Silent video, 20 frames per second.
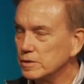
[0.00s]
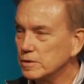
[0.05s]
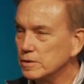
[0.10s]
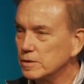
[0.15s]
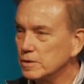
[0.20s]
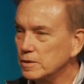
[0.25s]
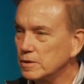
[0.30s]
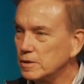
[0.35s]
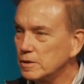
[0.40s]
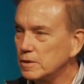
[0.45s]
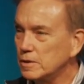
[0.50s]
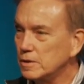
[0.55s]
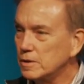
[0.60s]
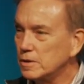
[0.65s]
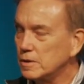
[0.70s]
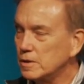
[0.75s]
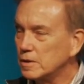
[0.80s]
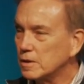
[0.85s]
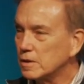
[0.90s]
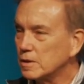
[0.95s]

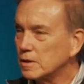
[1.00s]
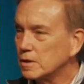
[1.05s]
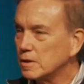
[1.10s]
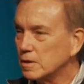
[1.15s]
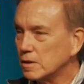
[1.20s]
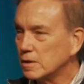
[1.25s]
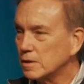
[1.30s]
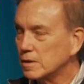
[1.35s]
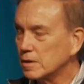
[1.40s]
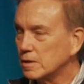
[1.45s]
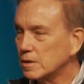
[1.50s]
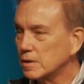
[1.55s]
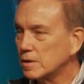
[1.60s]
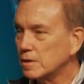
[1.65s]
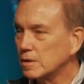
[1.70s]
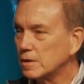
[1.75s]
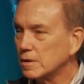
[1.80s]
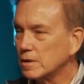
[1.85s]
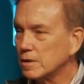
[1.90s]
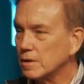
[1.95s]

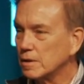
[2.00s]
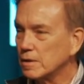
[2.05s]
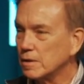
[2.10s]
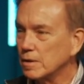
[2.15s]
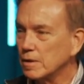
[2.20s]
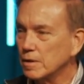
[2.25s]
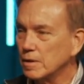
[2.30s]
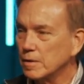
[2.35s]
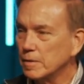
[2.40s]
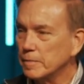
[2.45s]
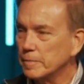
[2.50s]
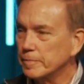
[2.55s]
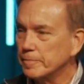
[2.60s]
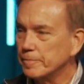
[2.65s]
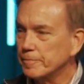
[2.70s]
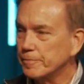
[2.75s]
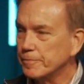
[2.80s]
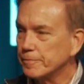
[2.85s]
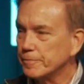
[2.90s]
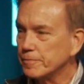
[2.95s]

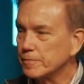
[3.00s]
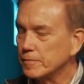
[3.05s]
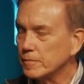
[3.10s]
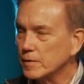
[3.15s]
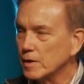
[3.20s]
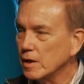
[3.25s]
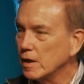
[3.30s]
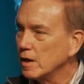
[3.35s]
No one is speaking in this clip.